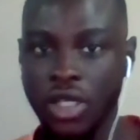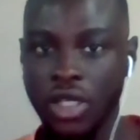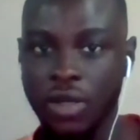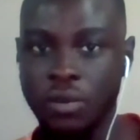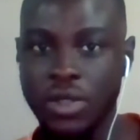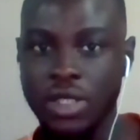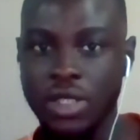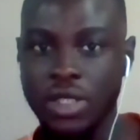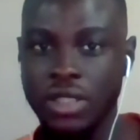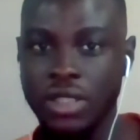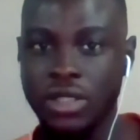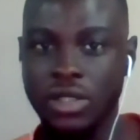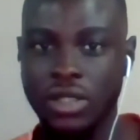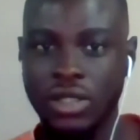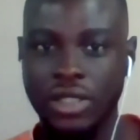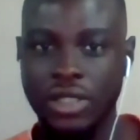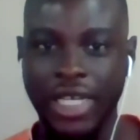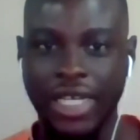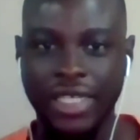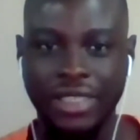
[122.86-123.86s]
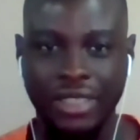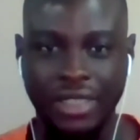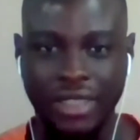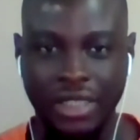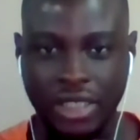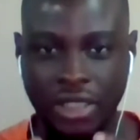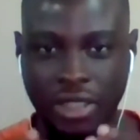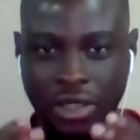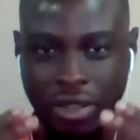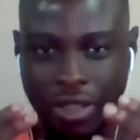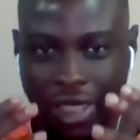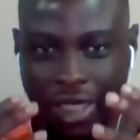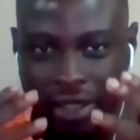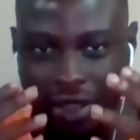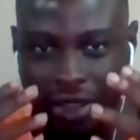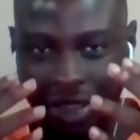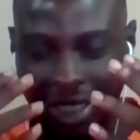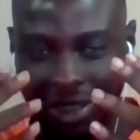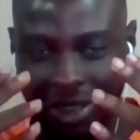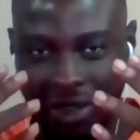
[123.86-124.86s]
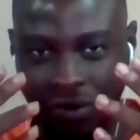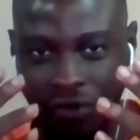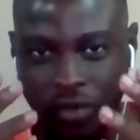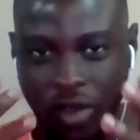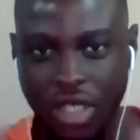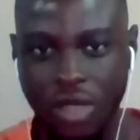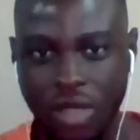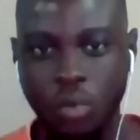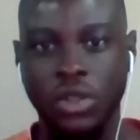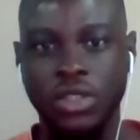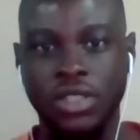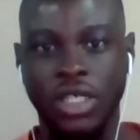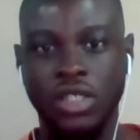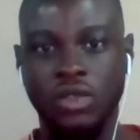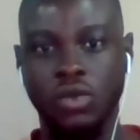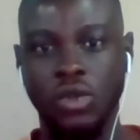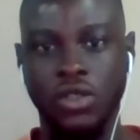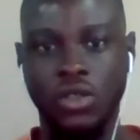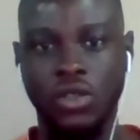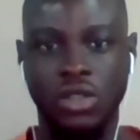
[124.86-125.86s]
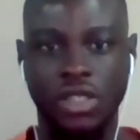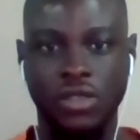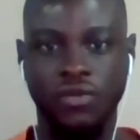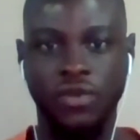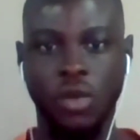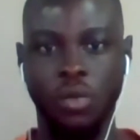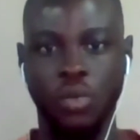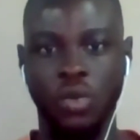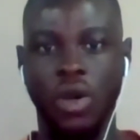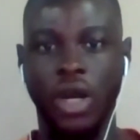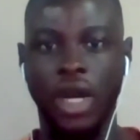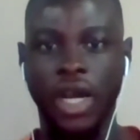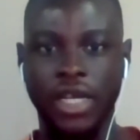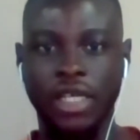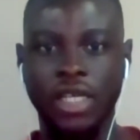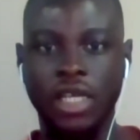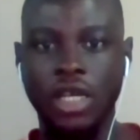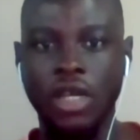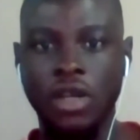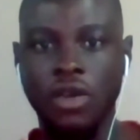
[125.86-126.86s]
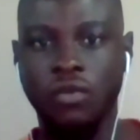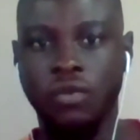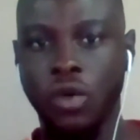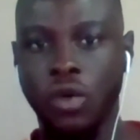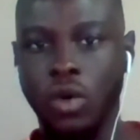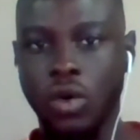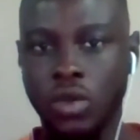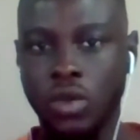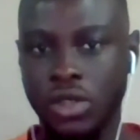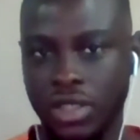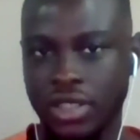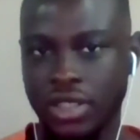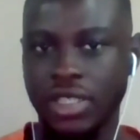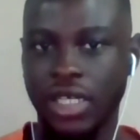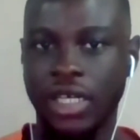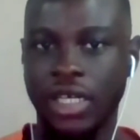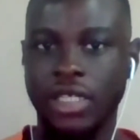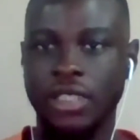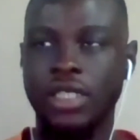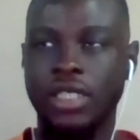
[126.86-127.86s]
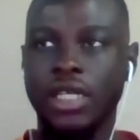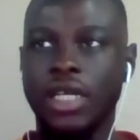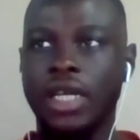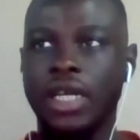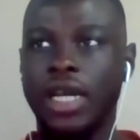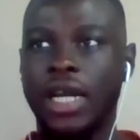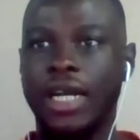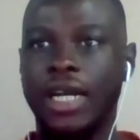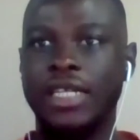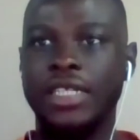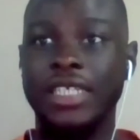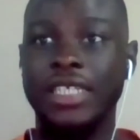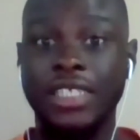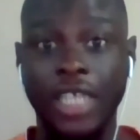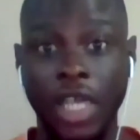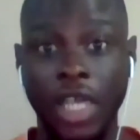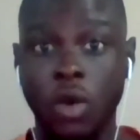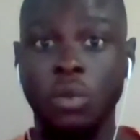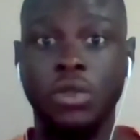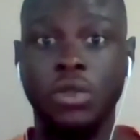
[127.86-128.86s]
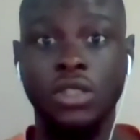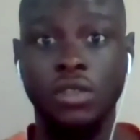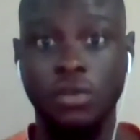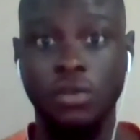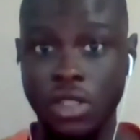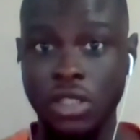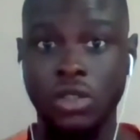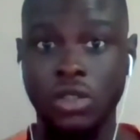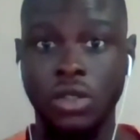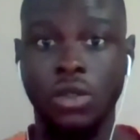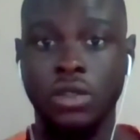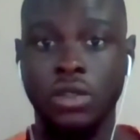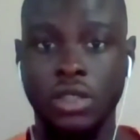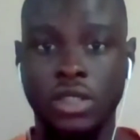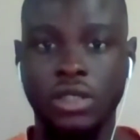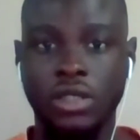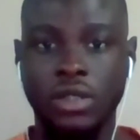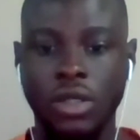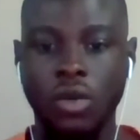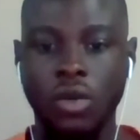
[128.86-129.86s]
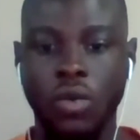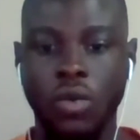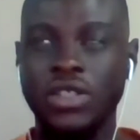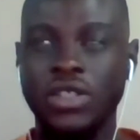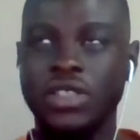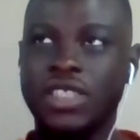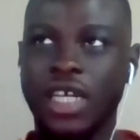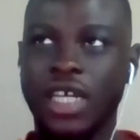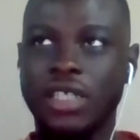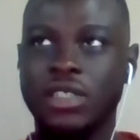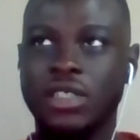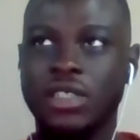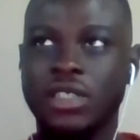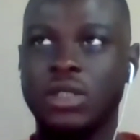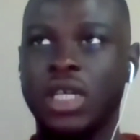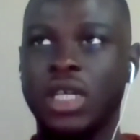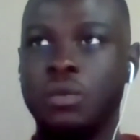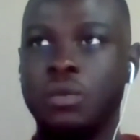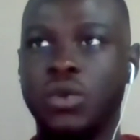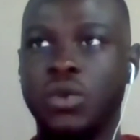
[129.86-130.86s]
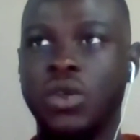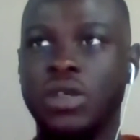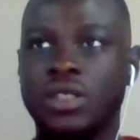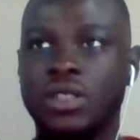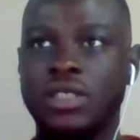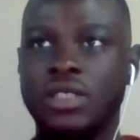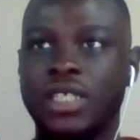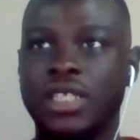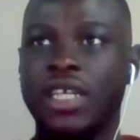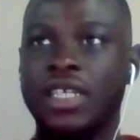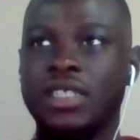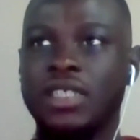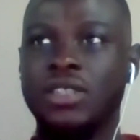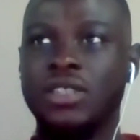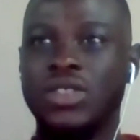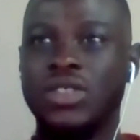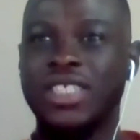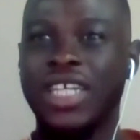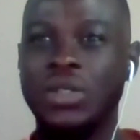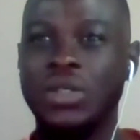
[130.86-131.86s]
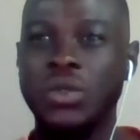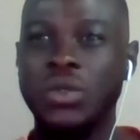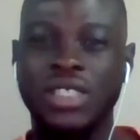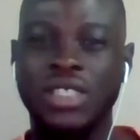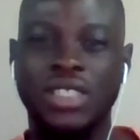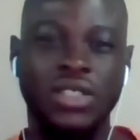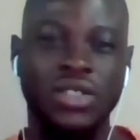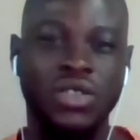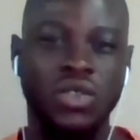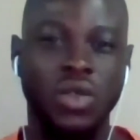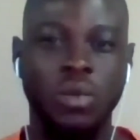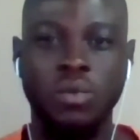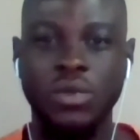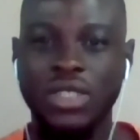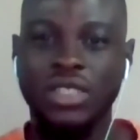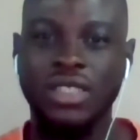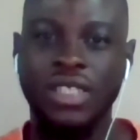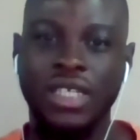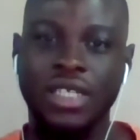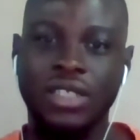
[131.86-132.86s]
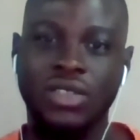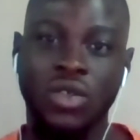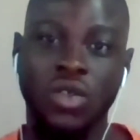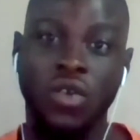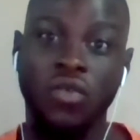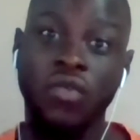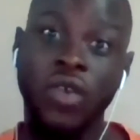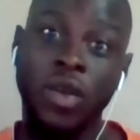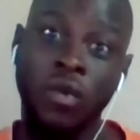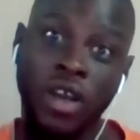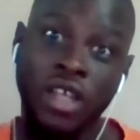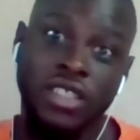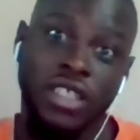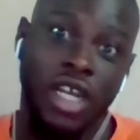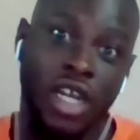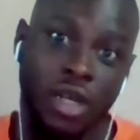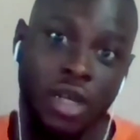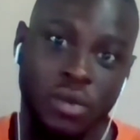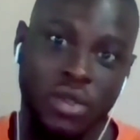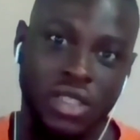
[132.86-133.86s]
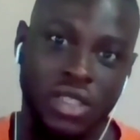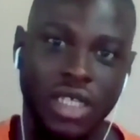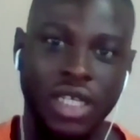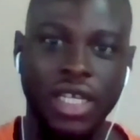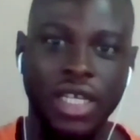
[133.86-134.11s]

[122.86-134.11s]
other place. That's a very important way to develop your eye for design, and it helps, really does. When you start product design, you start noticing some mistakes on your favorite apps,